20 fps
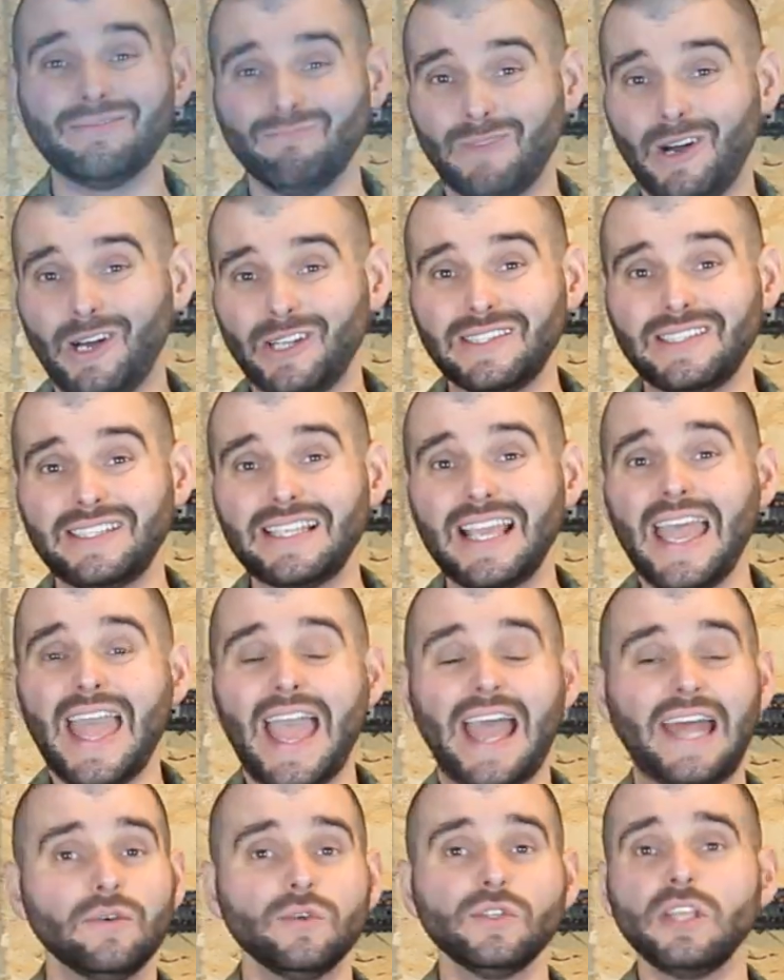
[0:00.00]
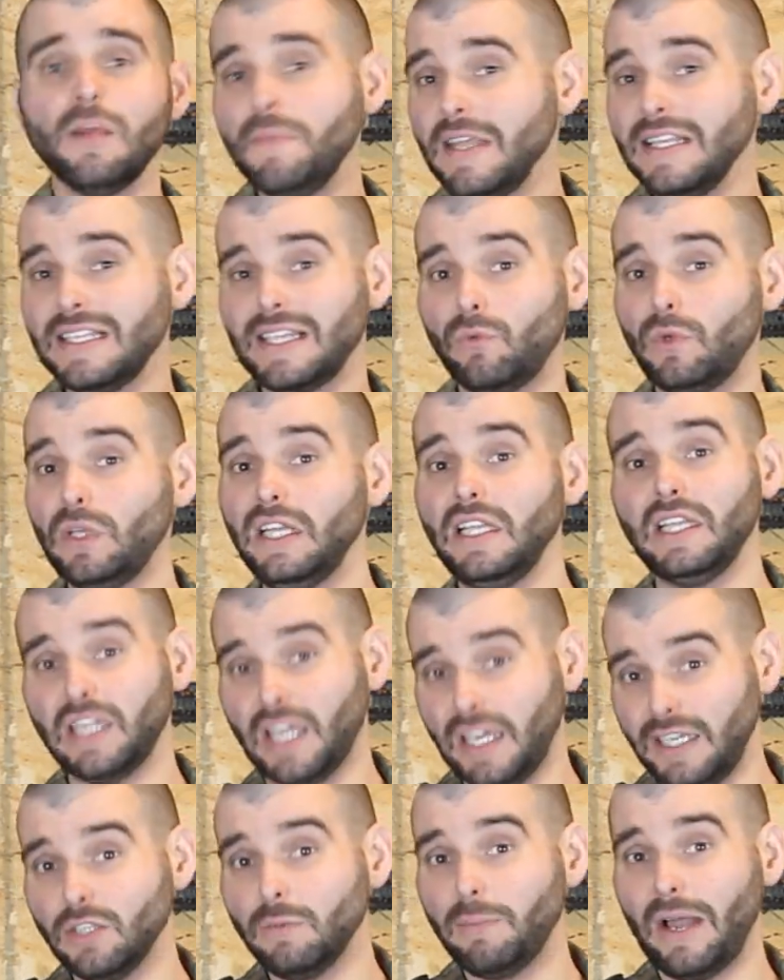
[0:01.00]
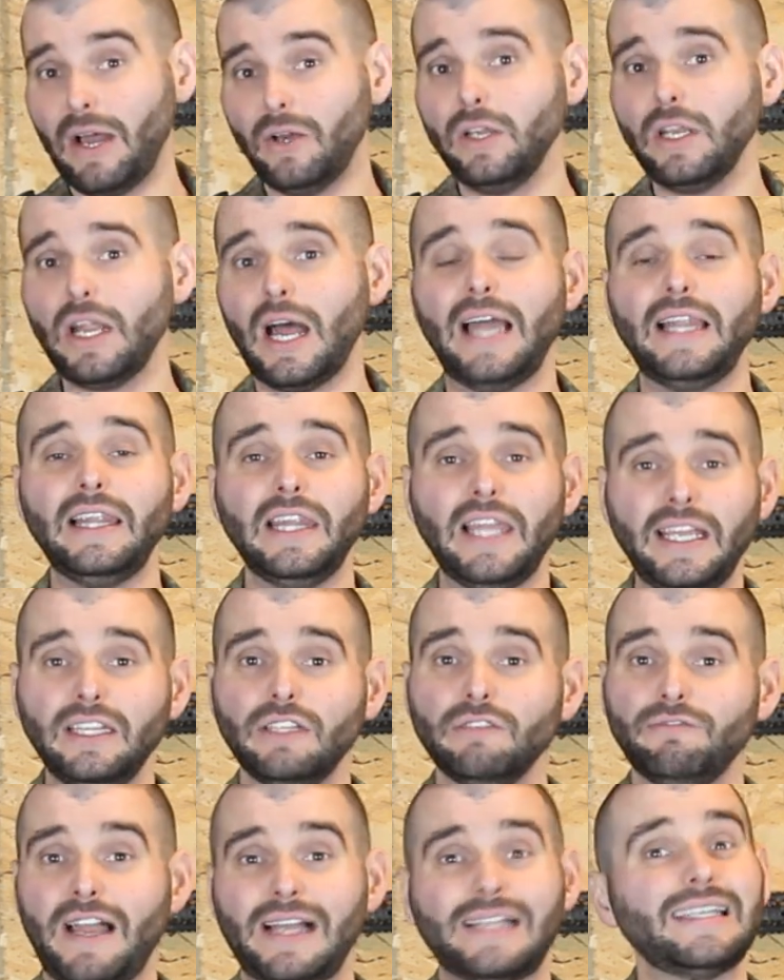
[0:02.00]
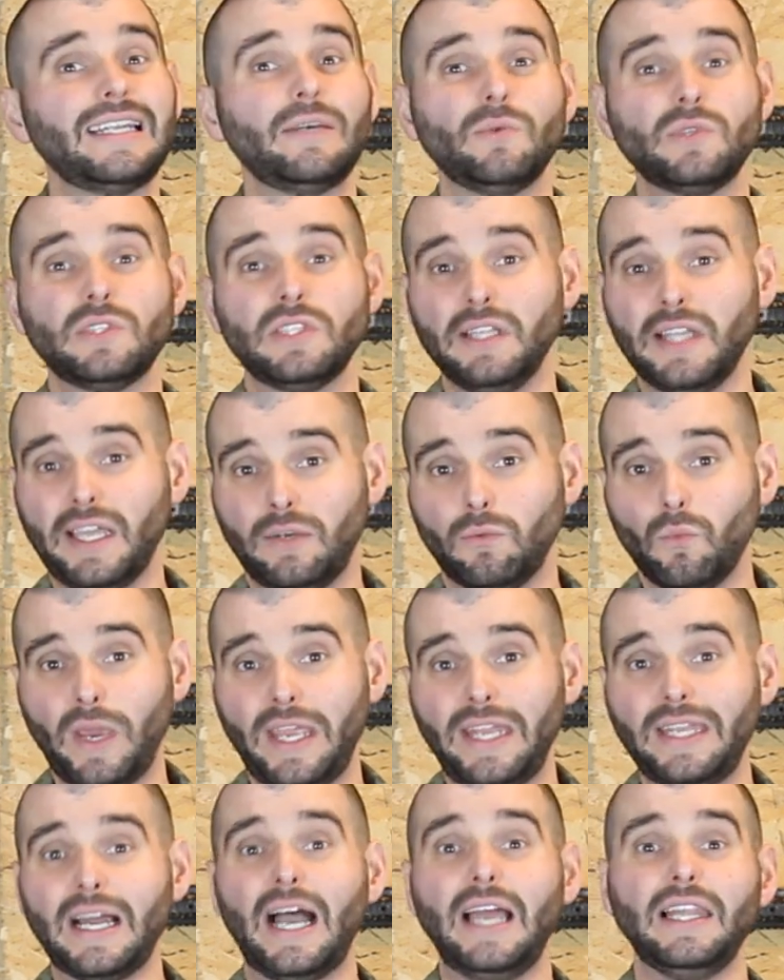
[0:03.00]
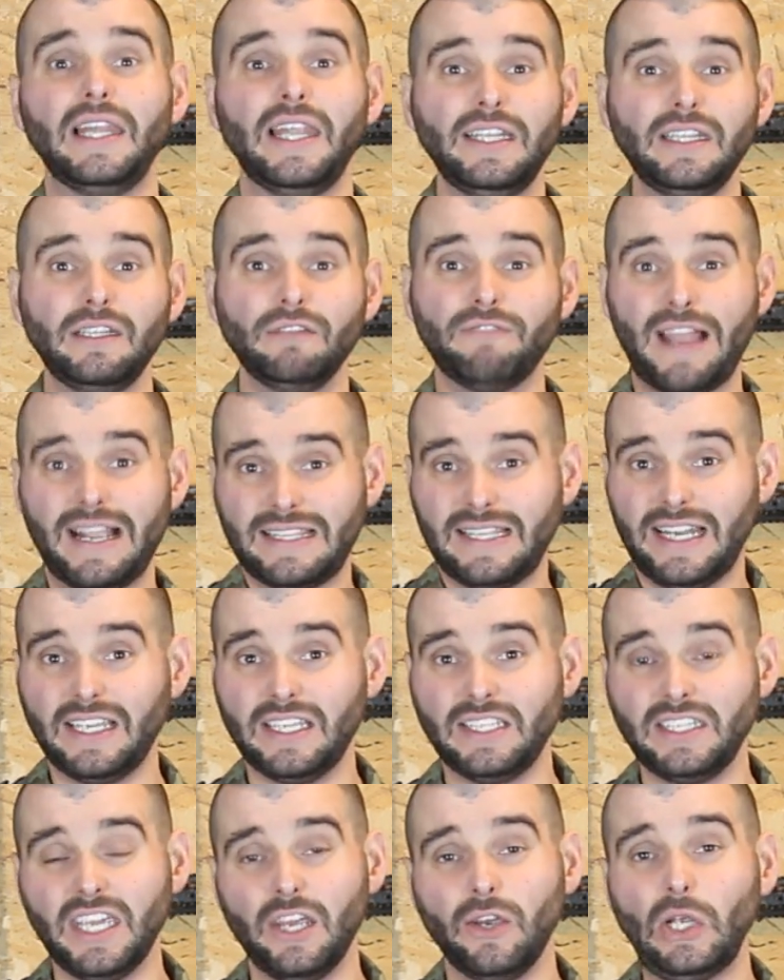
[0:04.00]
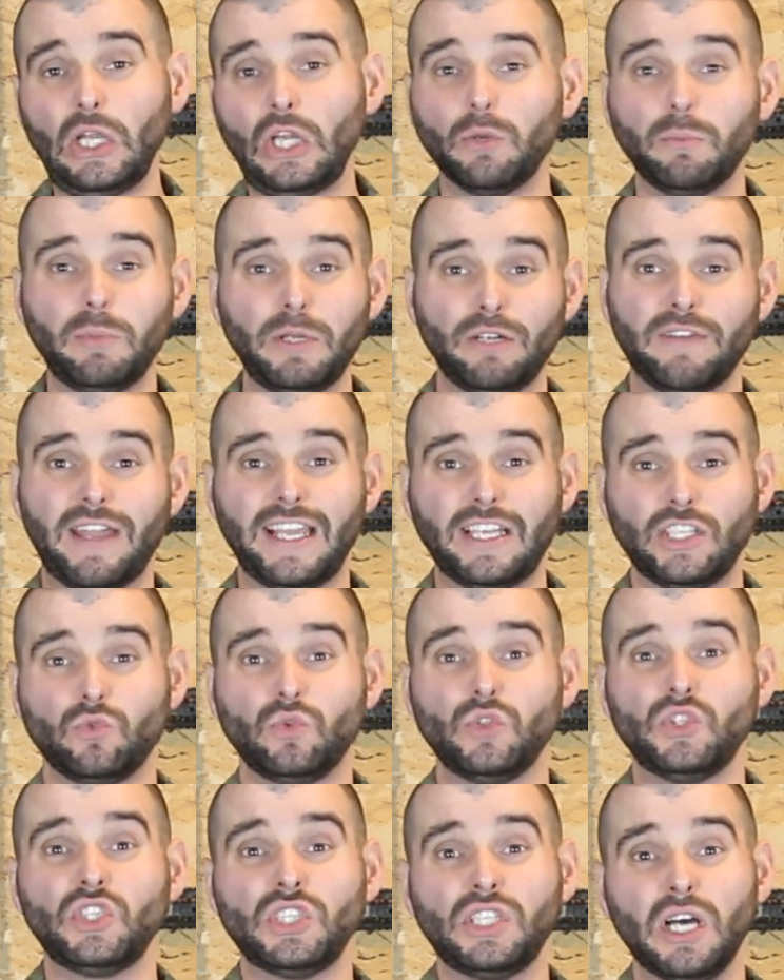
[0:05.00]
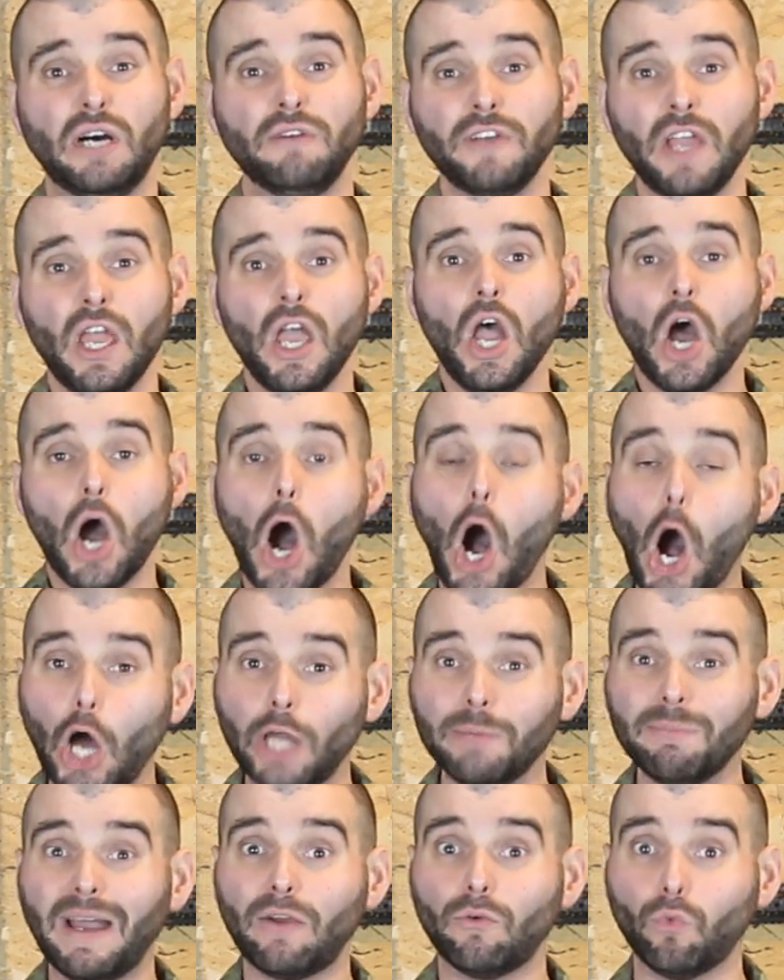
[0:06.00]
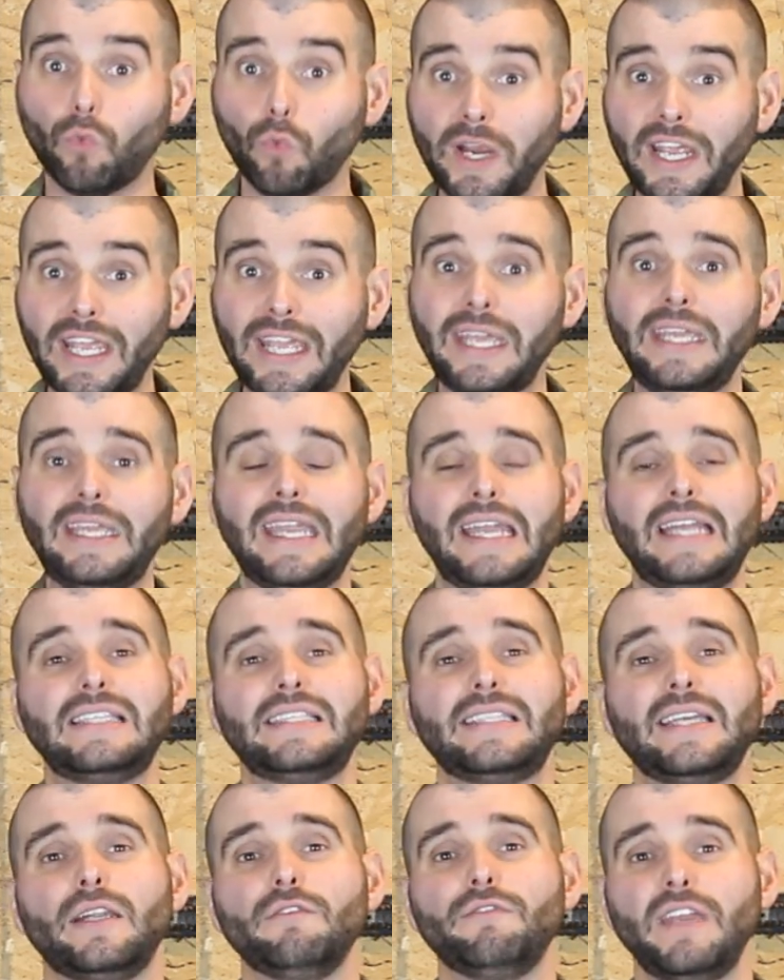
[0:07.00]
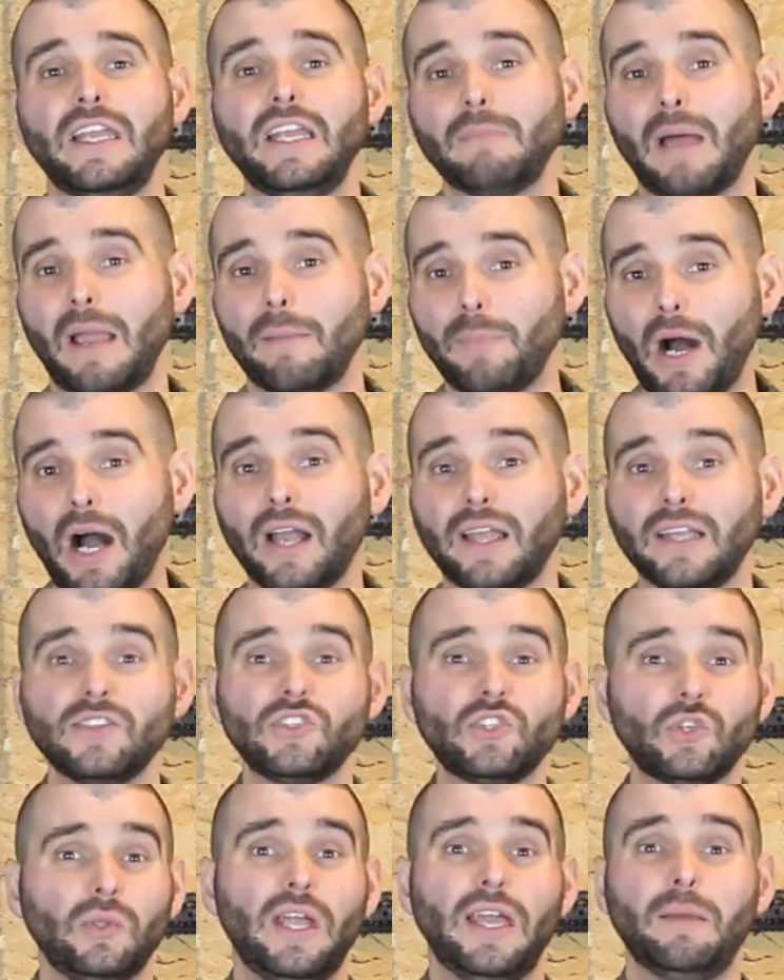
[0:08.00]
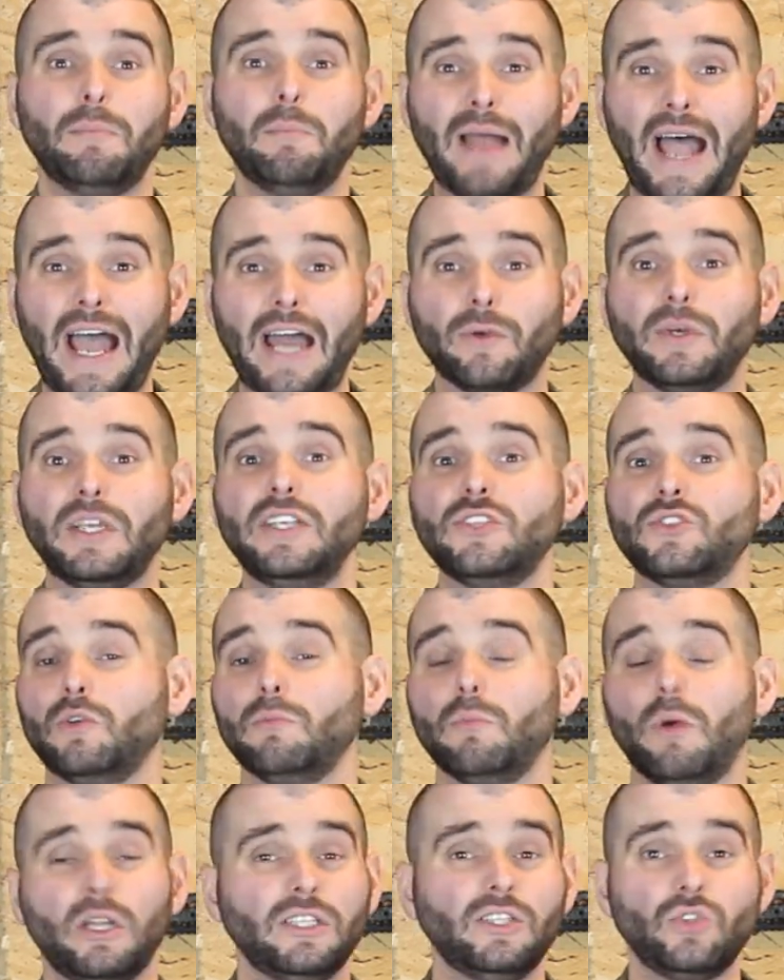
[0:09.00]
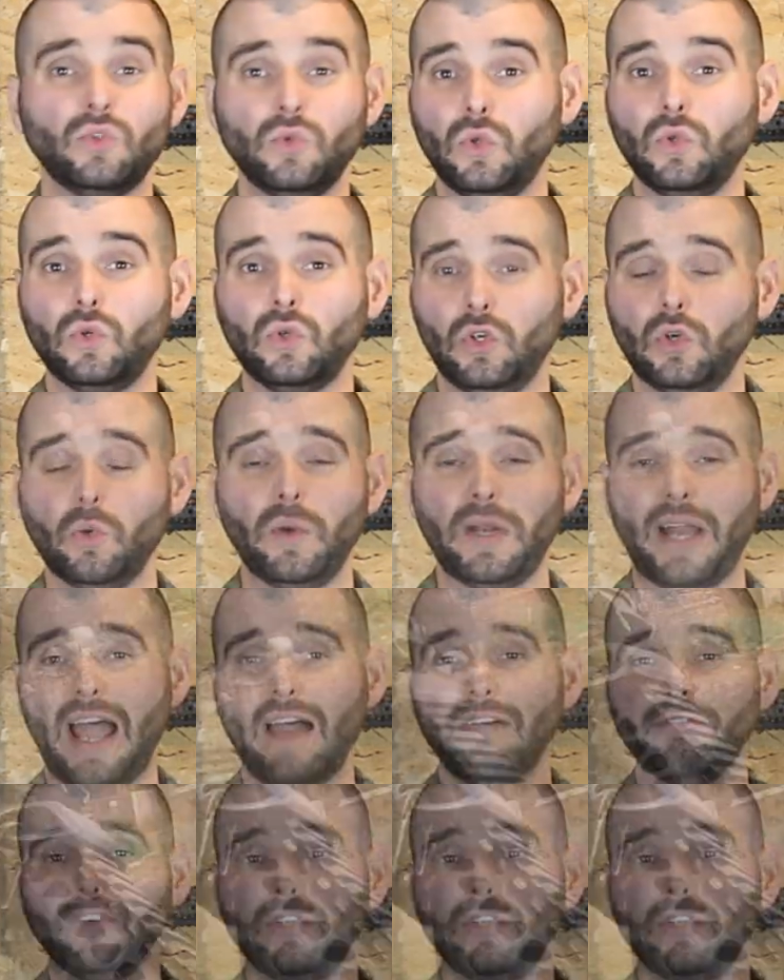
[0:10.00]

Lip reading: months. And there were some things I really liked about it. I liked the fact that it was lightweight. I liked the fact that I could carry a little bit of extra stuff on my rig instead of in my pocket, so like batteries or multi-tool or what have